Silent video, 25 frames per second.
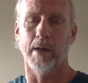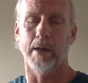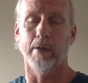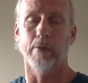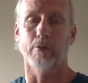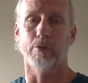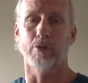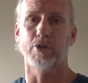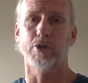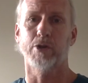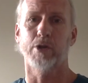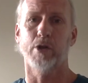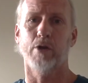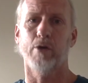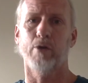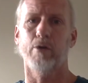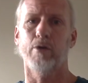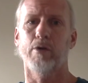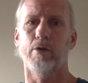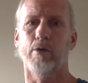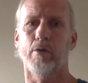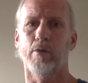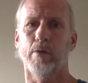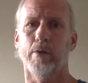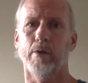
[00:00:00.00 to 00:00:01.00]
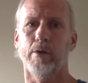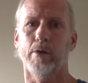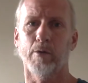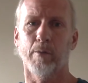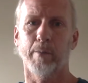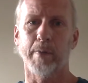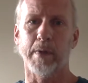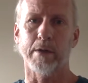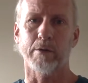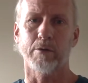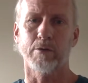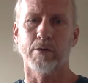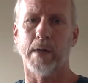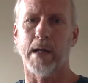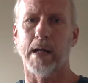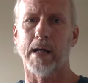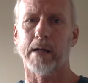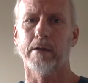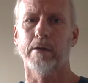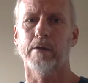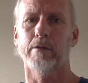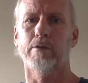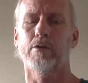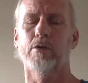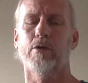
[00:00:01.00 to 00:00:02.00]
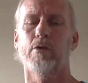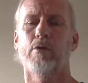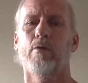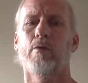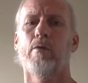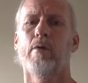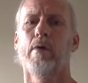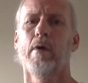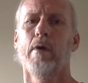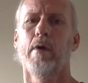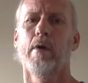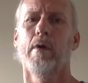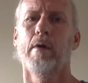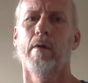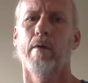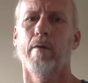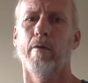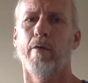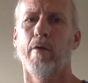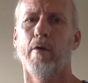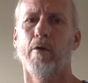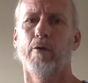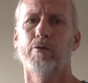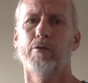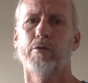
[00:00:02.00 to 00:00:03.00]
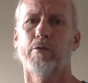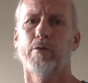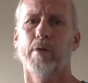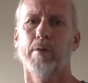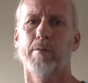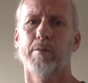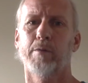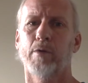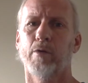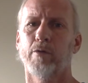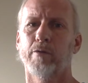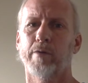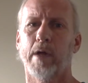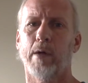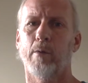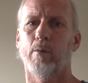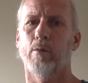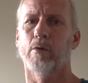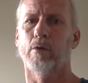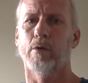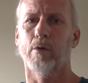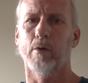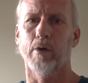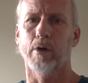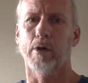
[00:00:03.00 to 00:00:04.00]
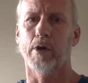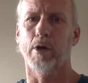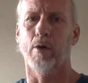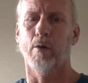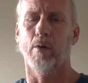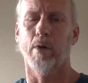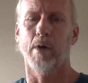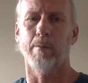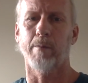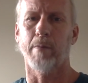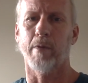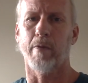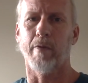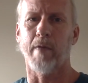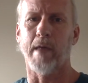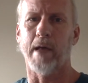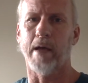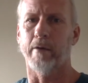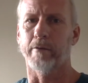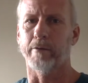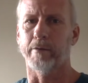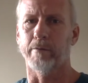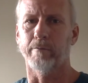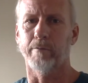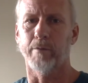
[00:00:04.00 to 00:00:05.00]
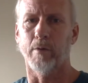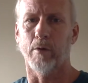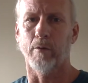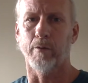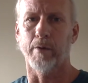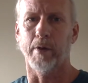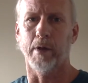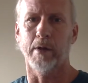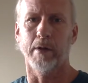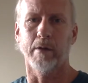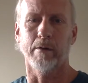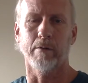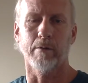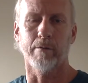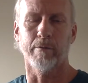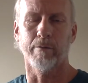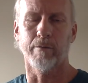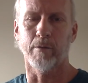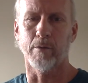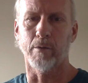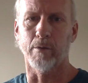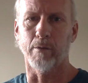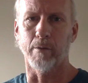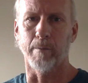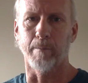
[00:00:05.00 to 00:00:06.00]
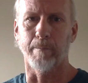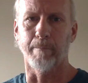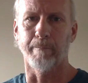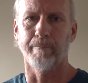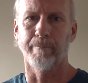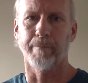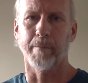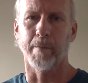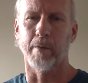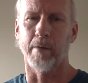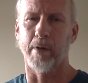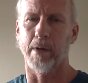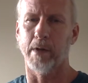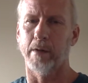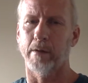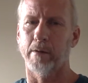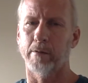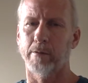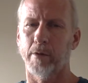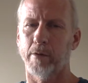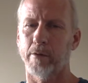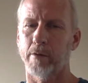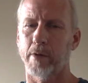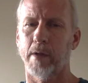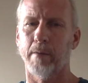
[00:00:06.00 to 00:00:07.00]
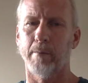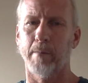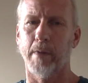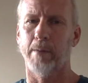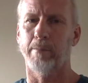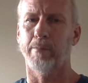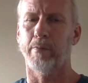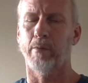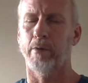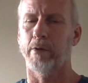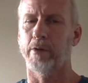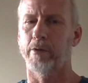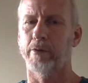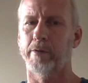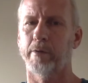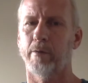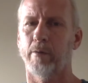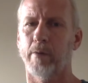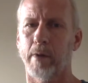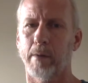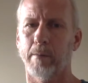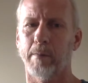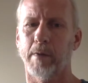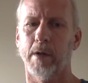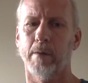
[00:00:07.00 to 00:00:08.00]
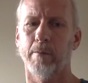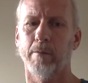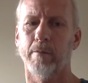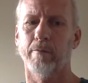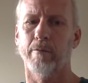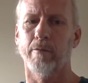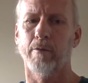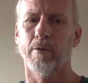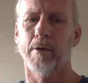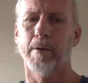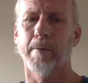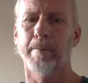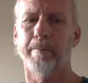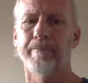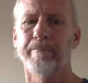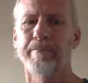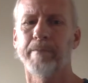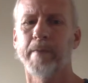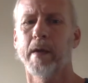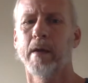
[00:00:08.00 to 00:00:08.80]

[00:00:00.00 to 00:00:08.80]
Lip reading: It'll show you, you'll be attracted to those cryptos that were going to go up 1,000-fold, 100-fold, right? So you get my point. You see where I'm coming from?